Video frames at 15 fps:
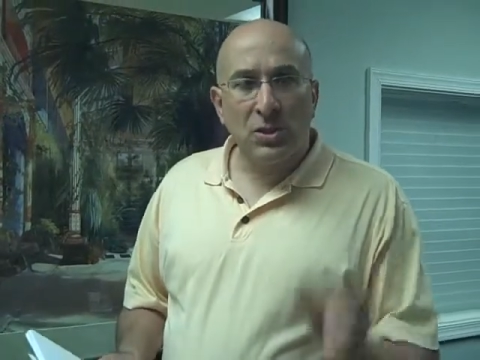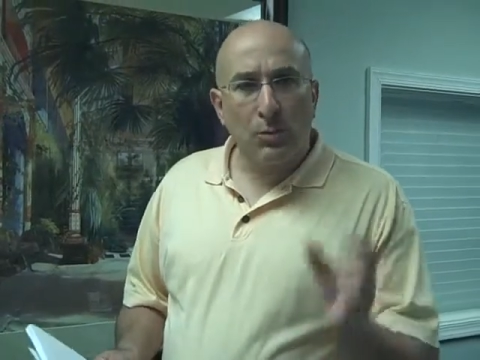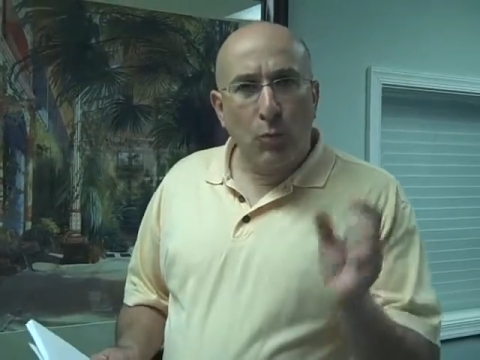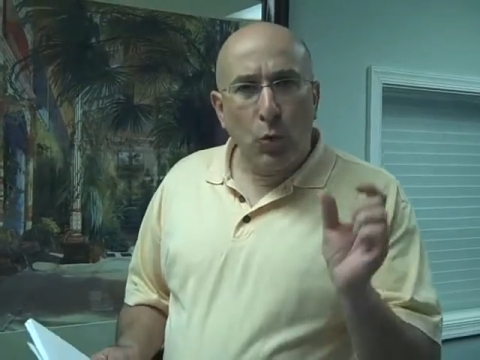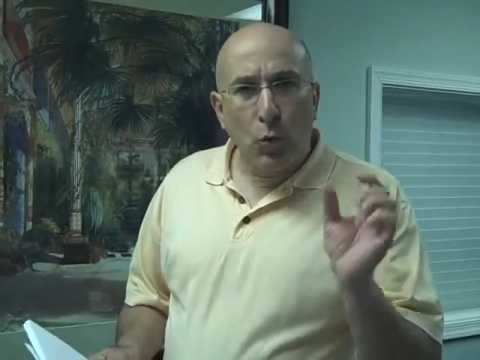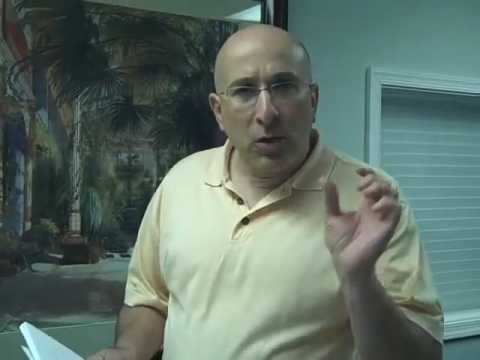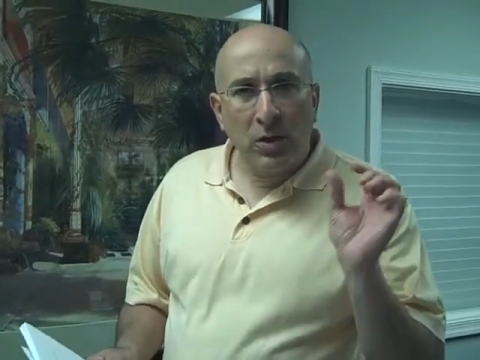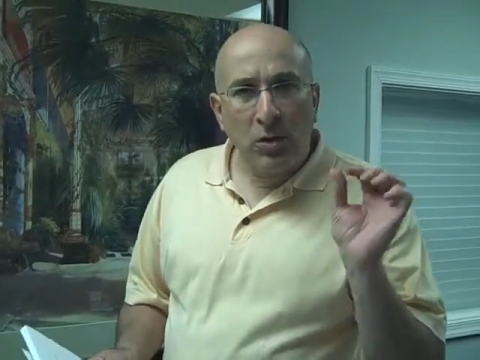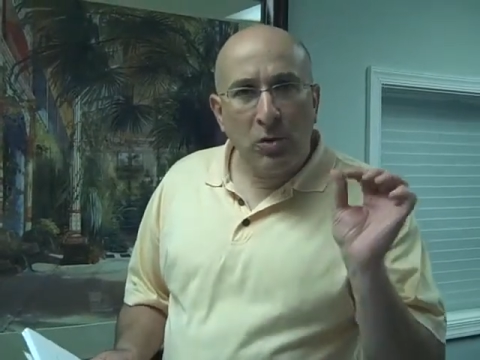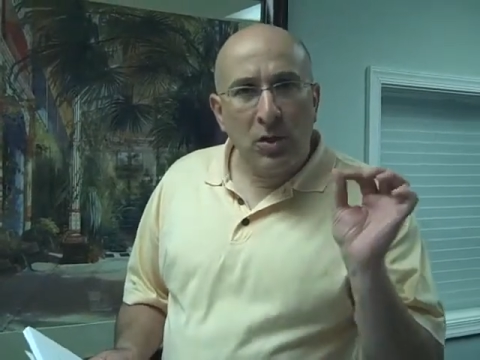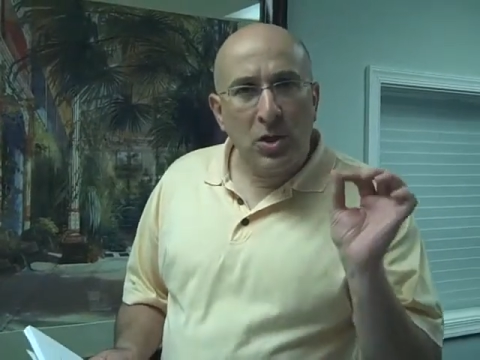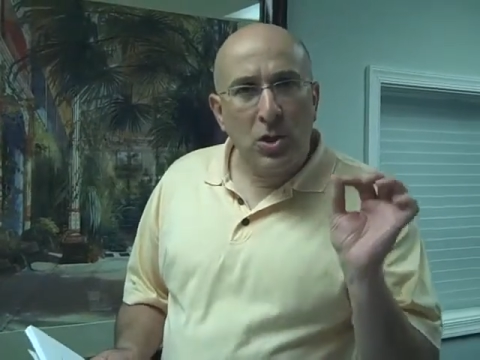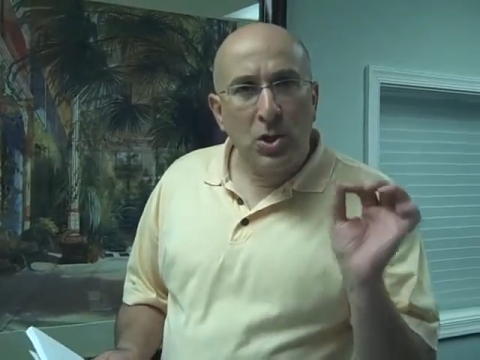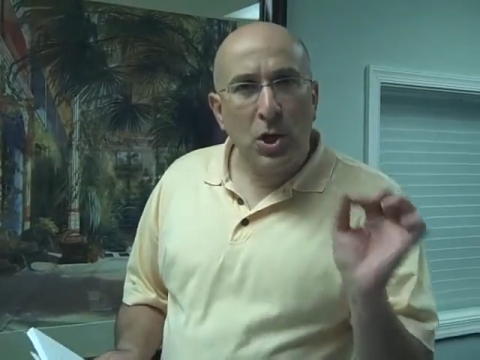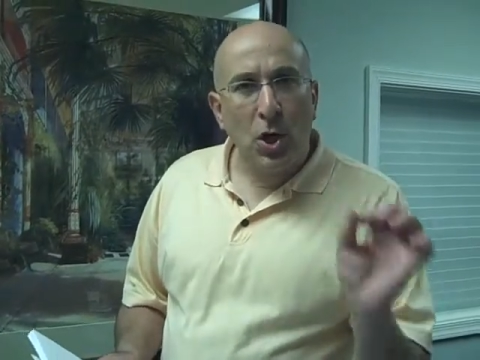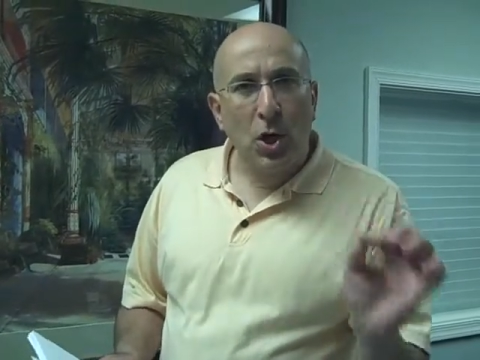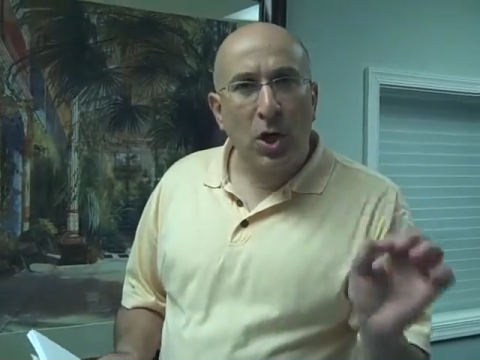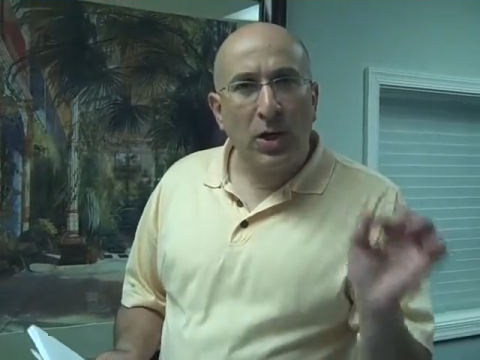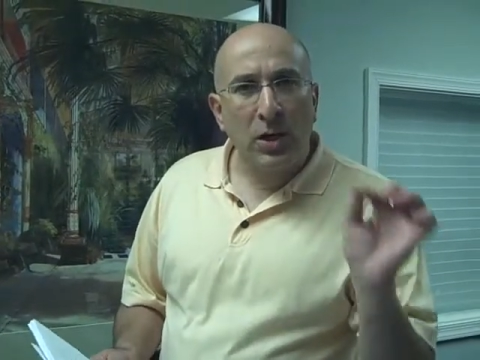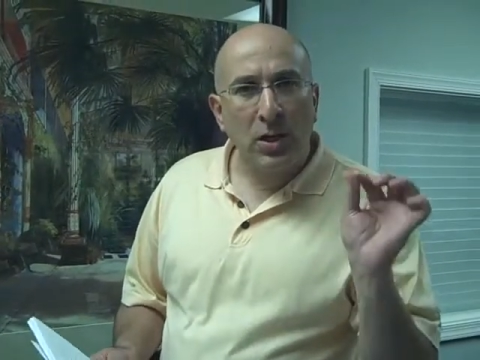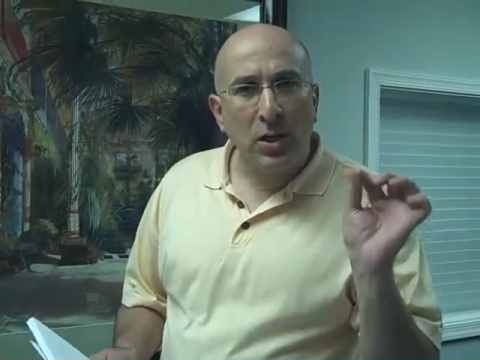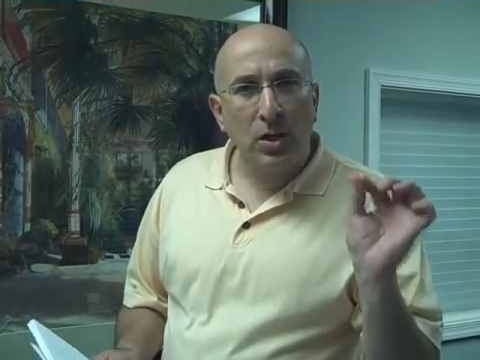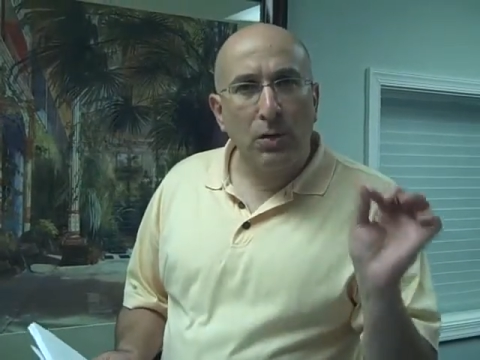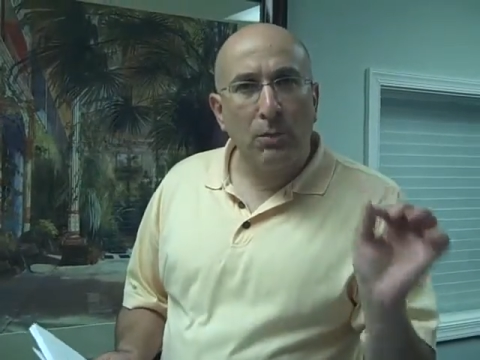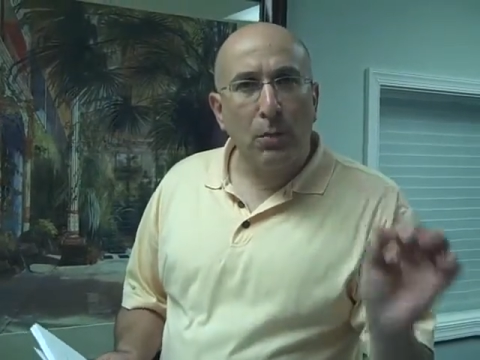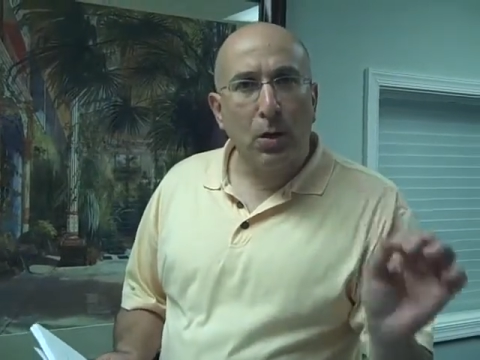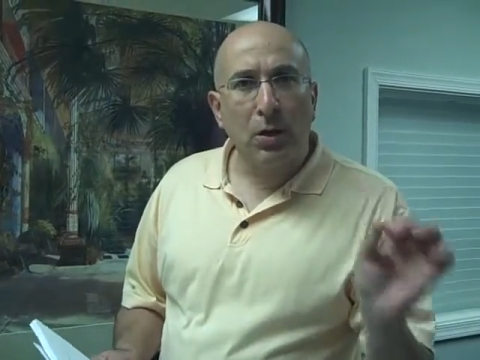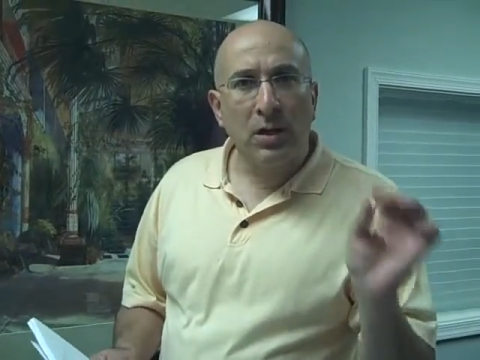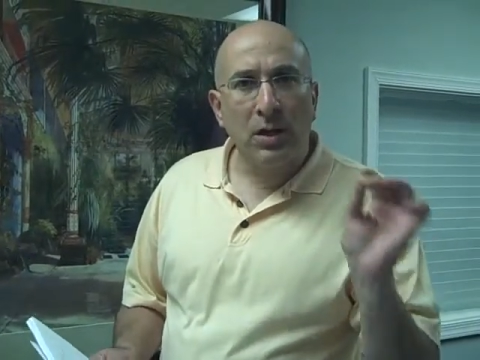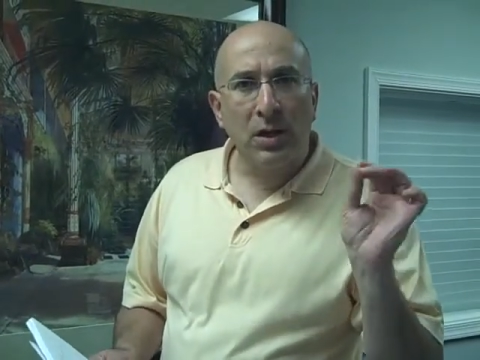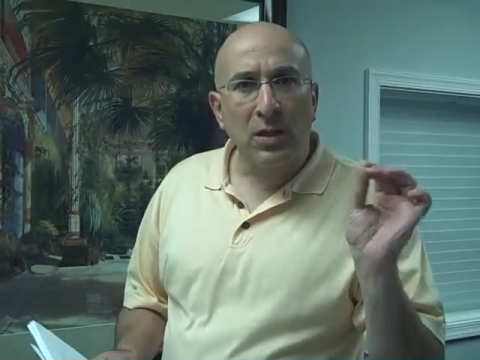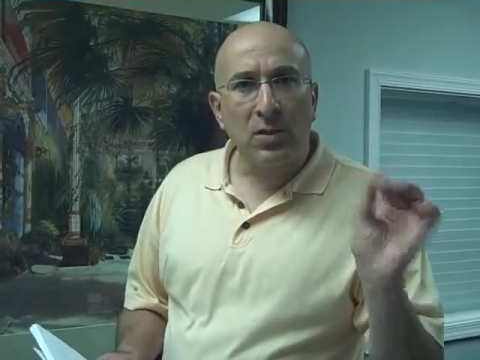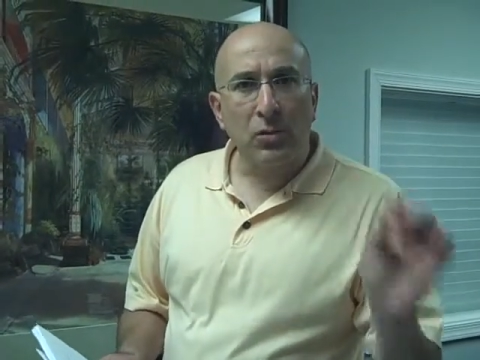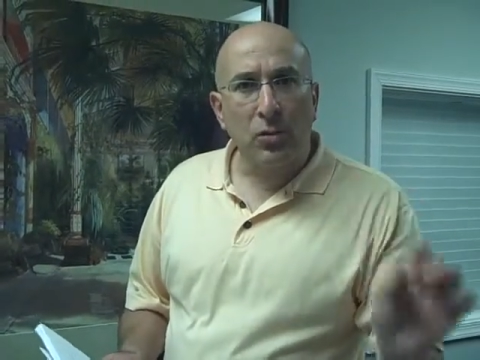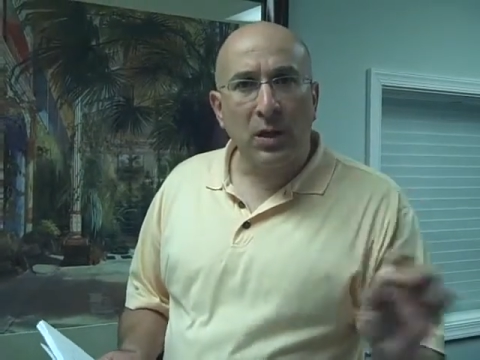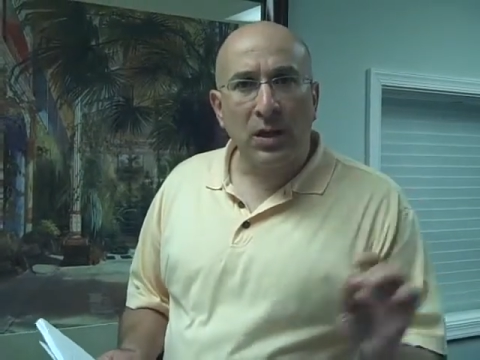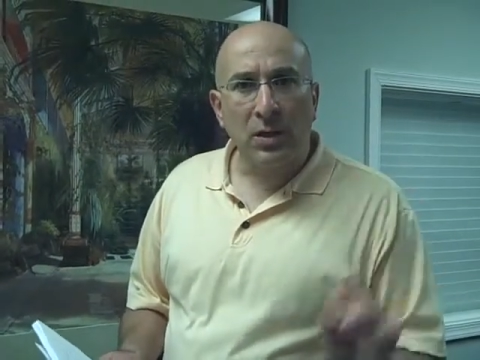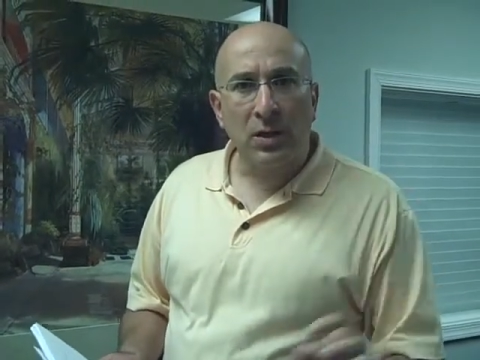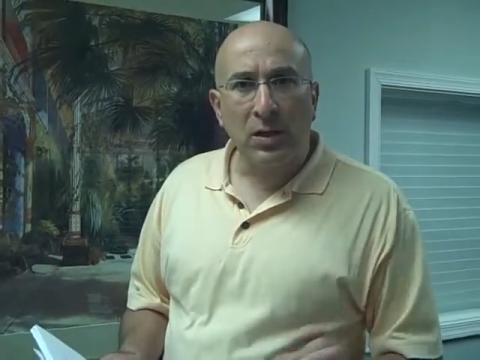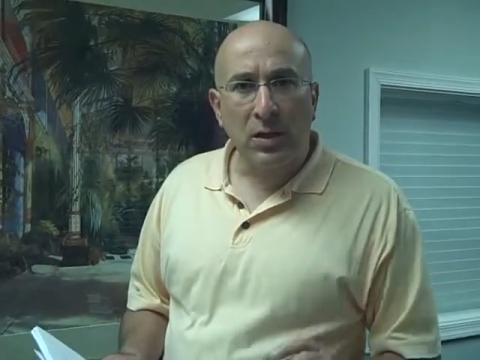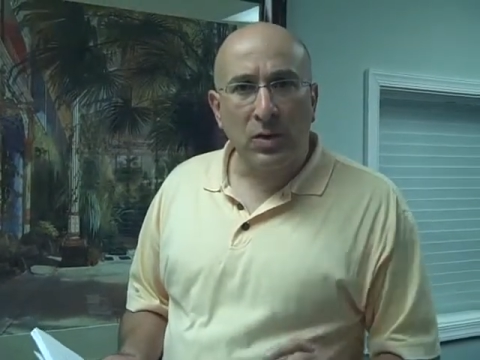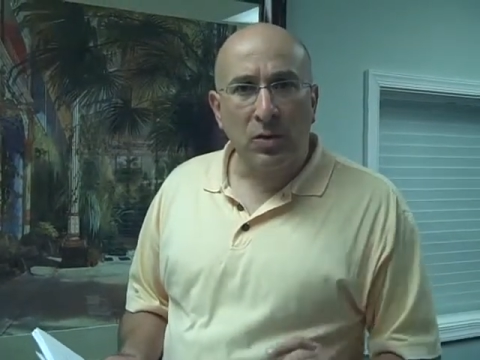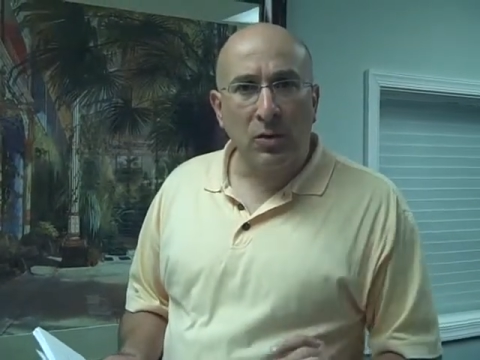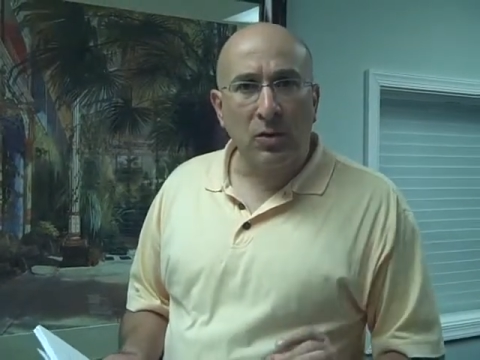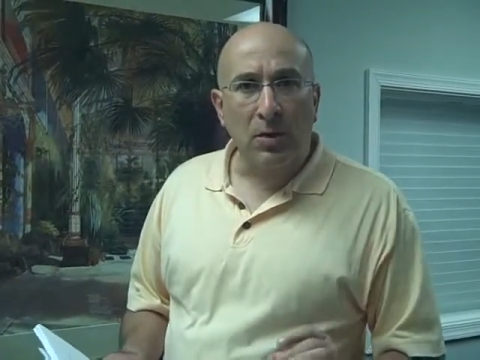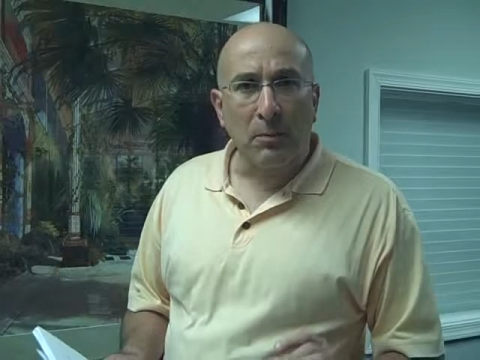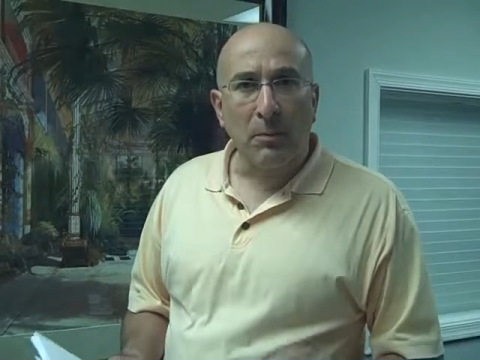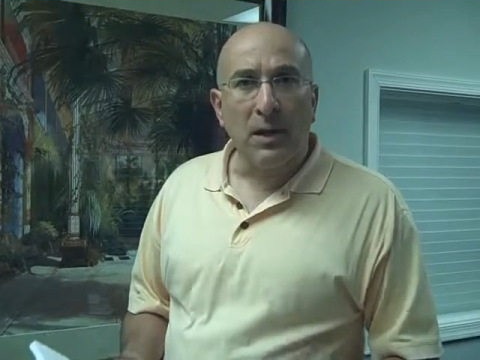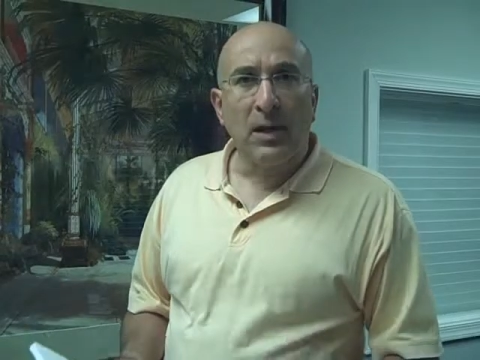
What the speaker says: the more you can target your marketing directly to them.